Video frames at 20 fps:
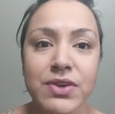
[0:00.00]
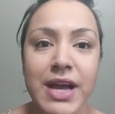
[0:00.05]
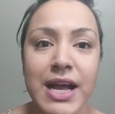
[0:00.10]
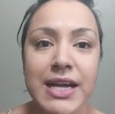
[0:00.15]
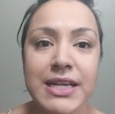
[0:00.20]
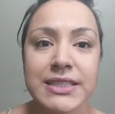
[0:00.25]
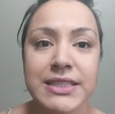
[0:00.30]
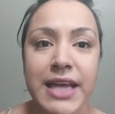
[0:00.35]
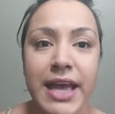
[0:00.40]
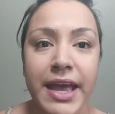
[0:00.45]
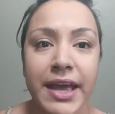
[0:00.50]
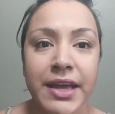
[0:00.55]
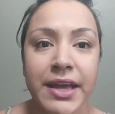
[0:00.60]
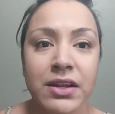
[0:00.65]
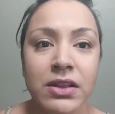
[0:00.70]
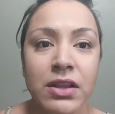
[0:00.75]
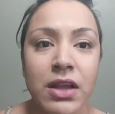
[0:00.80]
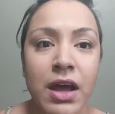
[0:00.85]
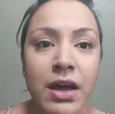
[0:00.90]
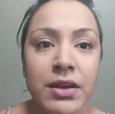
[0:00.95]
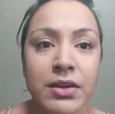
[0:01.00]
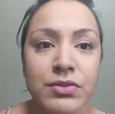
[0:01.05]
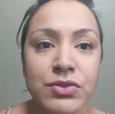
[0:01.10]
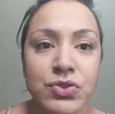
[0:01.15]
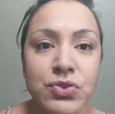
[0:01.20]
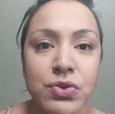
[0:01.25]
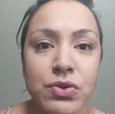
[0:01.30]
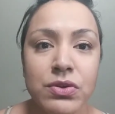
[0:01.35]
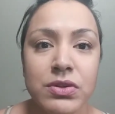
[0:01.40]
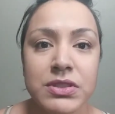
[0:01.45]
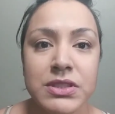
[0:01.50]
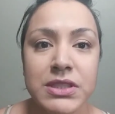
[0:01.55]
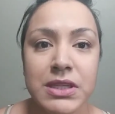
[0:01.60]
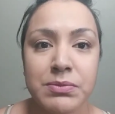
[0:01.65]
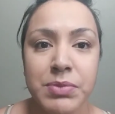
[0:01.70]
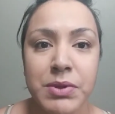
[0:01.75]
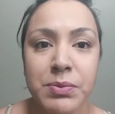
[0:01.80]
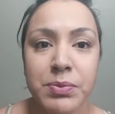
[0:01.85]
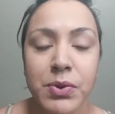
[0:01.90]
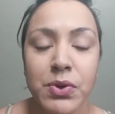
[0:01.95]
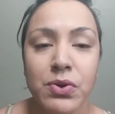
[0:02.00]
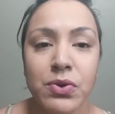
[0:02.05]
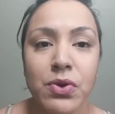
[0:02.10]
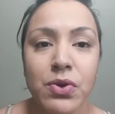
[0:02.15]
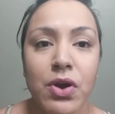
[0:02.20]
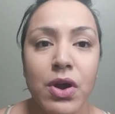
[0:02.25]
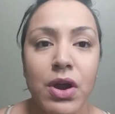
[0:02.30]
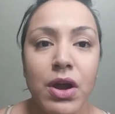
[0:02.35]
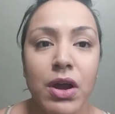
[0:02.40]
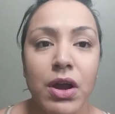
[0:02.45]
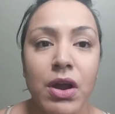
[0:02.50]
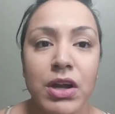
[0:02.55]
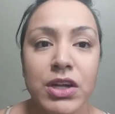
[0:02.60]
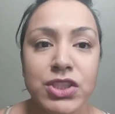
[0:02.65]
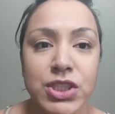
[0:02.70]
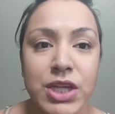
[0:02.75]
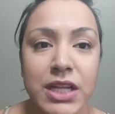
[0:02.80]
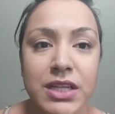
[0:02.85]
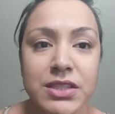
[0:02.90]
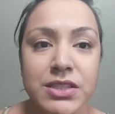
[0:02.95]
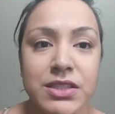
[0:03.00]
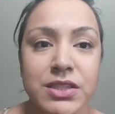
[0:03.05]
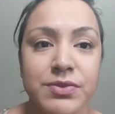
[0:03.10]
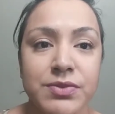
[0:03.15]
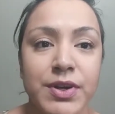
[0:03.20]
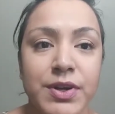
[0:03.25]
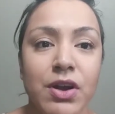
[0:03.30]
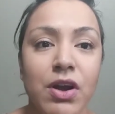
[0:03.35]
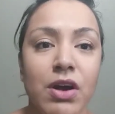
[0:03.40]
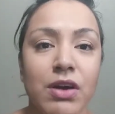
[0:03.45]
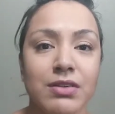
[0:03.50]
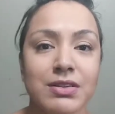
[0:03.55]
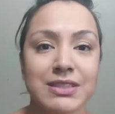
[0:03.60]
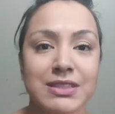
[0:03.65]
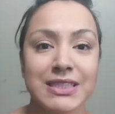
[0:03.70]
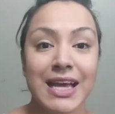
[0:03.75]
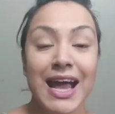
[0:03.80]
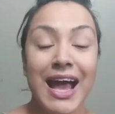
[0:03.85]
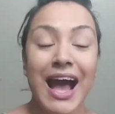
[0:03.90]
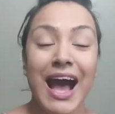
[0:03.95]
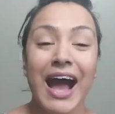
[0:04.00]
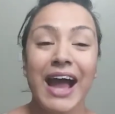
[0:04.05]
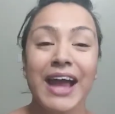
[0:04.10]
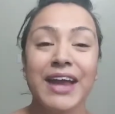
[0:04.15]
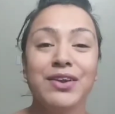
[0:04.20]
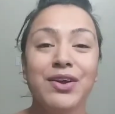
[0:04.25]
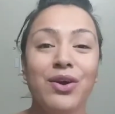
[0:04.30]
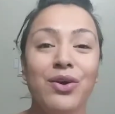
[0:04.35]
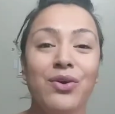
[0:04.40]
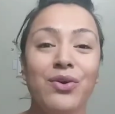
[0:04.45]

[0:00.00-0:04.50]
Crystal has had a lot of trolls and people who are jealous of her hauls.